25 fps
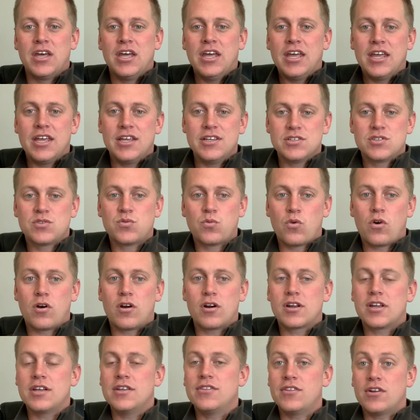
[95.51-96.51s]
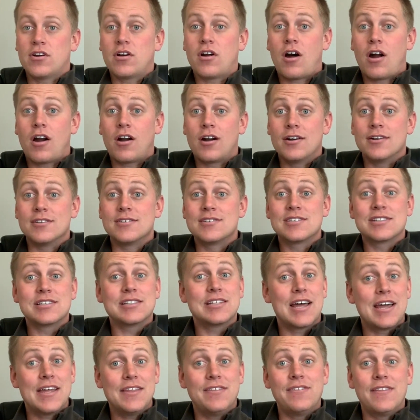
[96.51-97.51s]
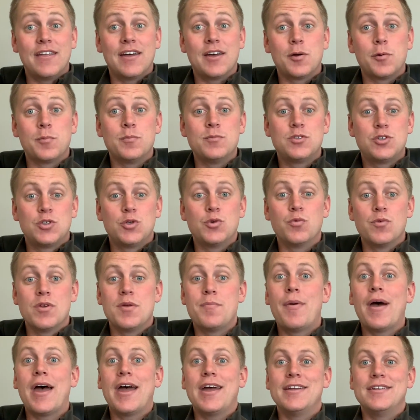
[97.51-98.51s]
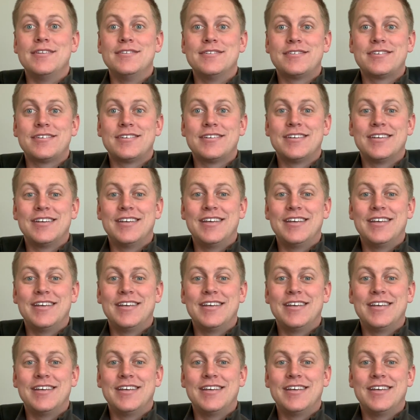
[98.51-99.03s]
His work in their hearts led them to repent.